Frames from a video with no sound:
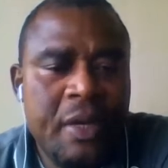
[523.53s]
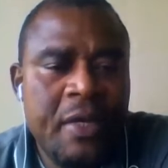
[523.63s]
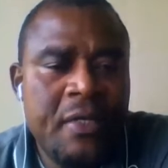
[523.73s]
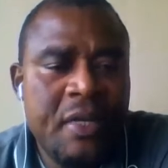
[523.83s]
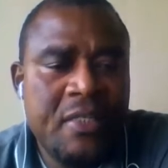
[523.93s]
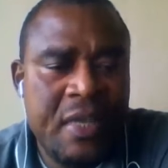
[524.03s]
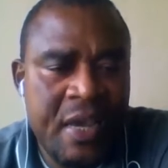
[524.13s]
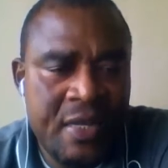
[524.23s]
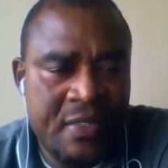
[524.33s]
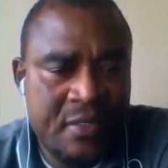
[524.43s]
In this
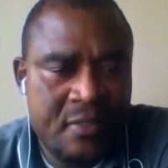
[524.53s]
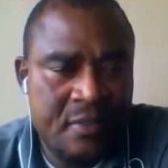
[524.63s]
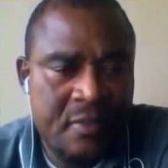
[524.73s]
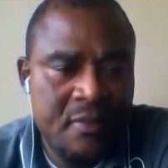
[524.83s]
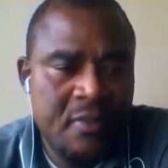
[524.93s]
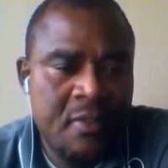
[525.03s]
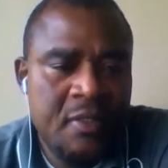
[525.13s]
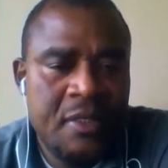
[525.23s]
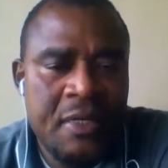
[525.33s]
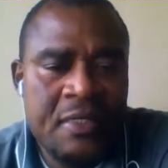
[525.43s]
case,
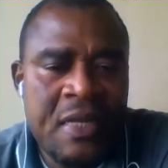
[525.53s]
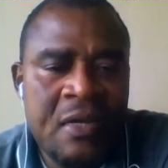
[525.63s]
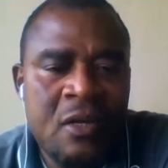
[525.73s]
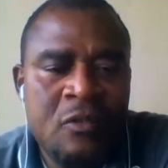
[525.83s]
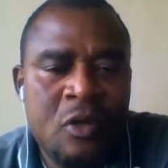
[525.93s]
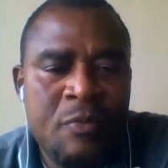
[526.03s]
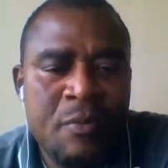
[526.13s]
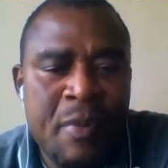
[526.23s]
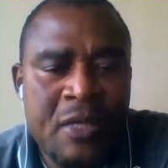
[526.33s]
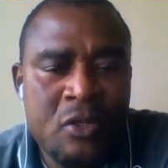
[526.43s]
it can also be
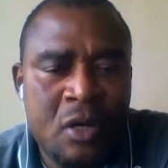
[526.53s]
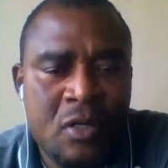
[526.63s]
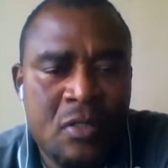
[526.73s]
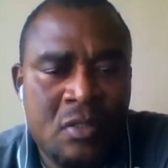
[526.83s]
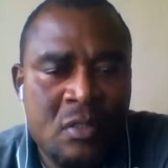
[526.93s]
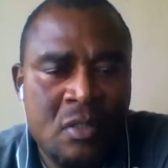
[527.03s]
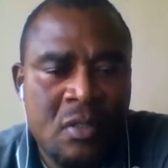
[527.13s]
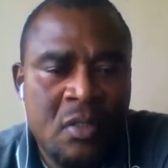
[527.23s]
measured